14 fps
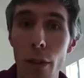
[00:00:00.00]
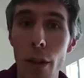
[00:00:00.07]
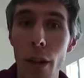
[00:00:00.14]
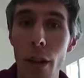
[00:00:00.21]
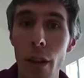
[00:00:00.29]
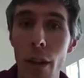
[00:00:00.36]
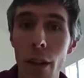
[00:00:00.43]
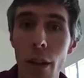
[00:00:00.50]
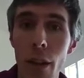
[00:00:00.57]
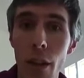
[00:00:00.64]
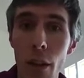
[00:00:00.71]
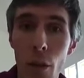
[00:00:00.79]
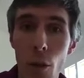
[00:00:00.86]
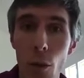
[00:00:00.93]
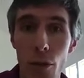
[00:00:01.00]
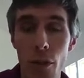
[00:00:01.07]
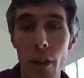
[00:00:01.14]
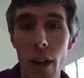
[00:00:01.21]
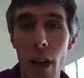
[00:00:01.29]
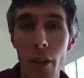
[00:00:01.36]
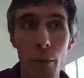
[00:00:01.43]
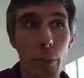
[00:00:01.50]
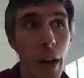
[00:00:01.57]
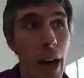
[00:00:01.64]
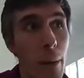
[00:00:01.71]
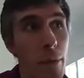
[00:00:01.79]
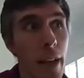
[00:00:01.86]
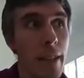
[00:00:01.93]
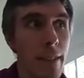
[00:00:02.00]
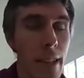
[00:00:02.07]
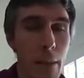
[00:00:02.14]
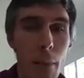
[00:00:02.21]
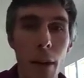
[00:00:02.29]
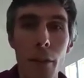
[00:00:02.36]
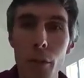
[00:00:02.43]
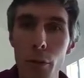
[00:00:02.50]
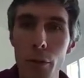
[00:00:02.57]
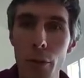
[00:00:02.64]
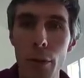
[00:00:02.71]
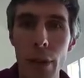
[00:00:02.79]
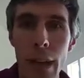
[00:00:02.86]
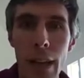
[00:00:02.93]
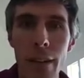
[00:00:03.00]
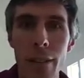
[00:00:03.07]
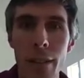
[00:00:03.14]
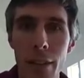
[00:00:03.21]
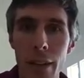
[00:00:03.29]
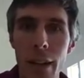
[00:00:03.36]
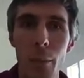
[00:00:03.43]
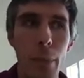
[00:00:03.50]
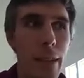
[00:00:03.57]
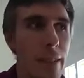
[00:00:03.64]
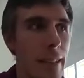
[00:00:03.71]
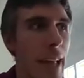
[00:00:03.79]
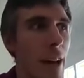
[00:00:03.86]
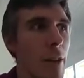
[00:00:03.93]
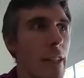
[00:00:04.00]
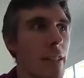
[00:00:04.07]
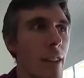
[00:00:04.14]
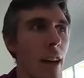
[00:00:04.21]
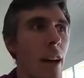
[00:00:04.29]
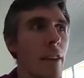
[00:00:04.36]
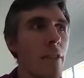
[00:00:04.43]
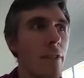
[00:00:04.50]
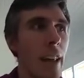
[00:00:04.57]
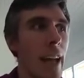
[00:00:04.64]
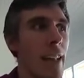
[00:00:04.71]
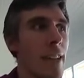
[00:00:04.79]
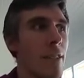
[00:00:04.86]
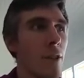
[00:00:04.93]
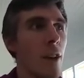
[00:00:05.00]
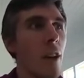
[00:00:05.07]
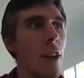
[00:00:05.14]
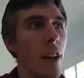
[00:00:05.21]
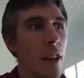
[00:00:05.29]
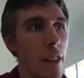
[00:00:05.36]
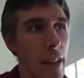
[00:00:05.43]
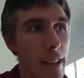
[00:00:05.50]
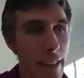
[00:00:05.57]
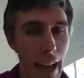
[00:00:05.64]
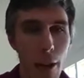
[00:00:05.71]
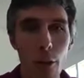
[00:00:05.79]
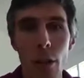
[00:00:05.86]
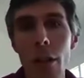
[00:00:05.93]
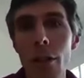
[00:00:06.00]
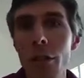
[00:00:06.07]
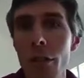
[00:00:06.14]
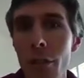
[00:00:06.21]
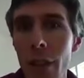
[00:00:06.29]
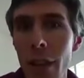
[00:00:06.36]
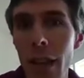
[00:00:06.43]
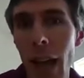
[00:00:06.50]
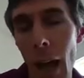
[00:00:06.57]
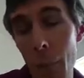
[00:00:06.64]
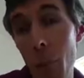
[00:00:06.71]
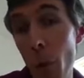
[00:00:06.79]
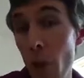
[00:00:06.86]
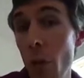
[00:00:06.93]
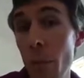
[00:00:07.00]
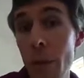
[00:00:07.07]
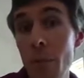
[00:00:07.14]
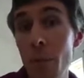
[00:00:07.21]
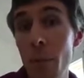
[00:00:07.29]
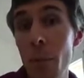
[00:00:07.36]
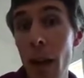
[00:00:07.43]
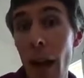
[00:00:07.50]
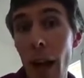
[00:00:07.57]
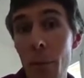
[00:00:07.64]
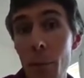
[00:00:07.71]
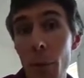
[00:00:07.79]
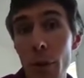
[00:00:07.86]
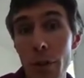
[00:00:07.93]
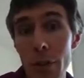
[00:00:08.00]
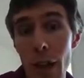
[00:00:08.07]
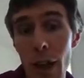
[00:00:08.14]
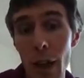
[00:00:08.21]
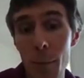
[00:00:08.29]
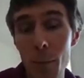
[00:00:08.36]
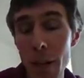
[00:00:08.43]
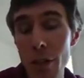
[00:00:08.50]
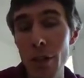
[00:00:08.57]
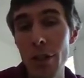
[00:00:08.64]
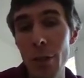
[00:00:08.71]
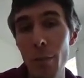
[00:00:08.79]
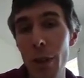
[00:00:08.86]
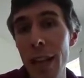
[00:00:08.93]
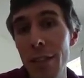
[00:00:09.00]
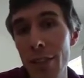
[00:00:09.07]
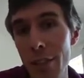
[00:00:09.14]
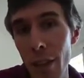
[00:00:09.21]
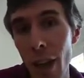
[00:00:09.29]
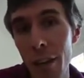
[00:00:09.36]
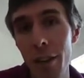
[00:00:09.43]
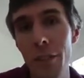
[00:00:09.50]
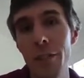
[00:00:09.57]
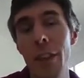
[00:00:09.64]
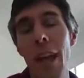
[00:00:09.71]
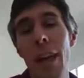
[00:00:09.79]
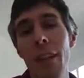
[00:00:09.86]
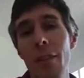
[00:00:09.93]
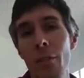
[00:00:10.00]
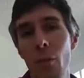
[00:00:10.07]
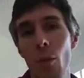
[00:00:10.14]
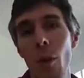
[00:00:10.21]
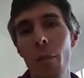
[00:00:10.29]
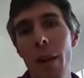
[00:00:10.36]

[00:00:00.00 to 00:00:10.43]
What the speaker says: the course of the last perhaps 18 months or 2 years, is that companies now need to understand these outlets and put them in and put measures in place to understand what